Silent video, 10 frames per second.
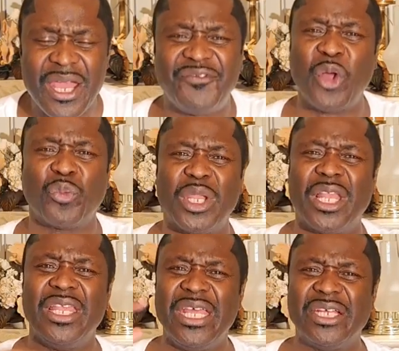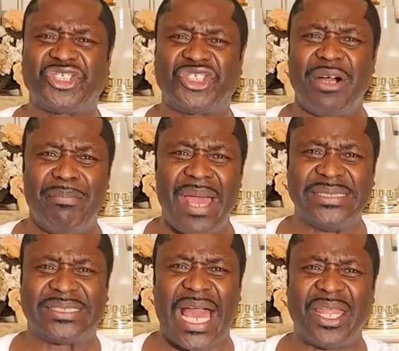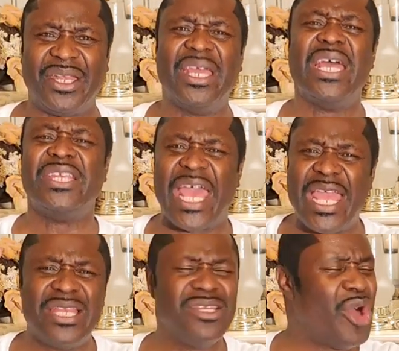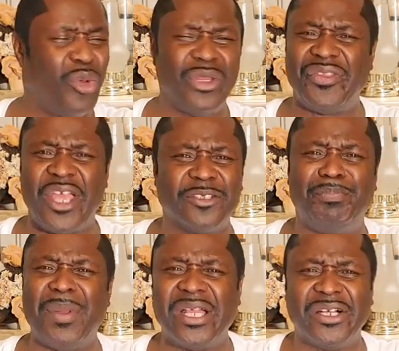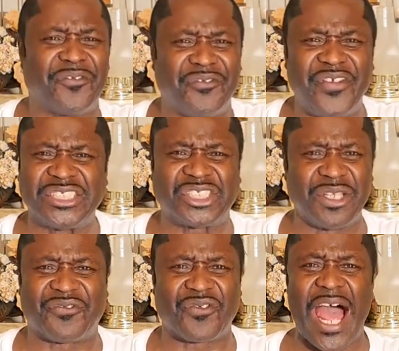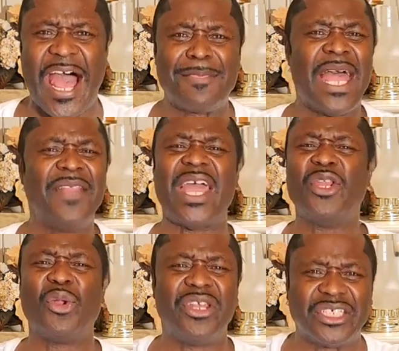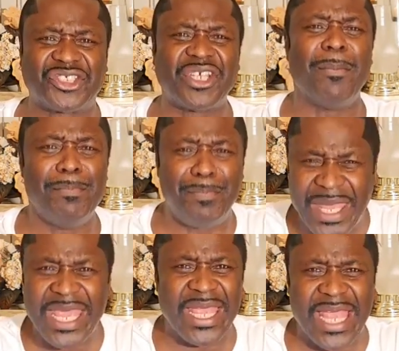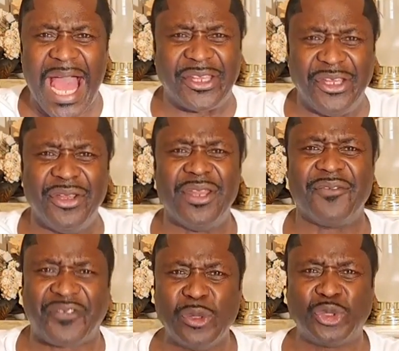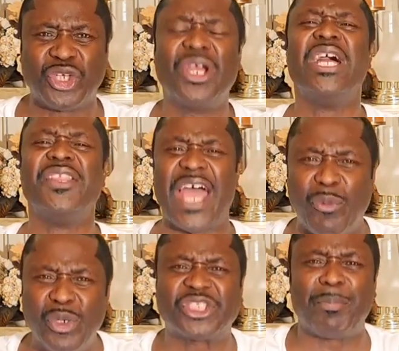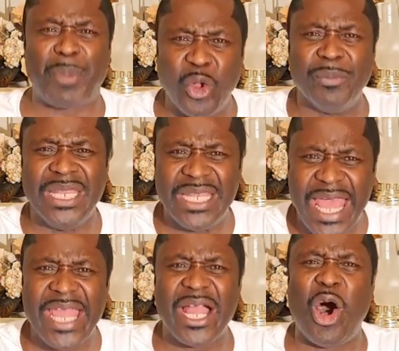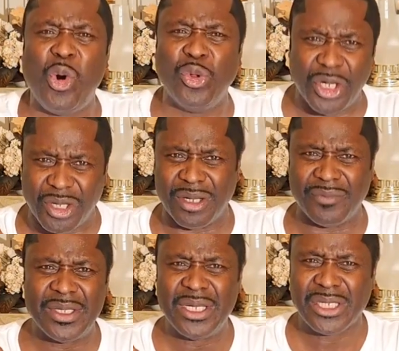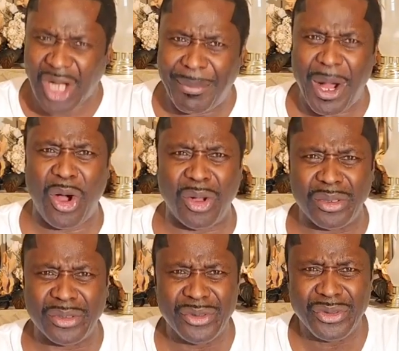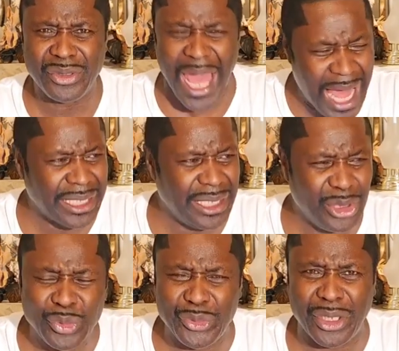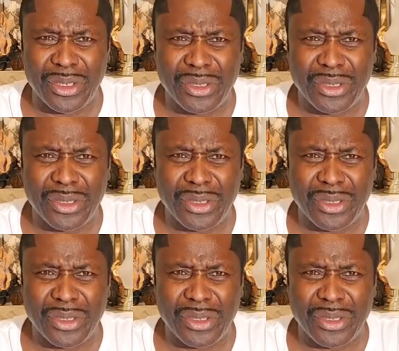Folk with a leadership mentality, they know that there's bigger fish to fry. They know that there's something big out here in the future that we're supposed to be laying hold of. Come on. Hallelujah.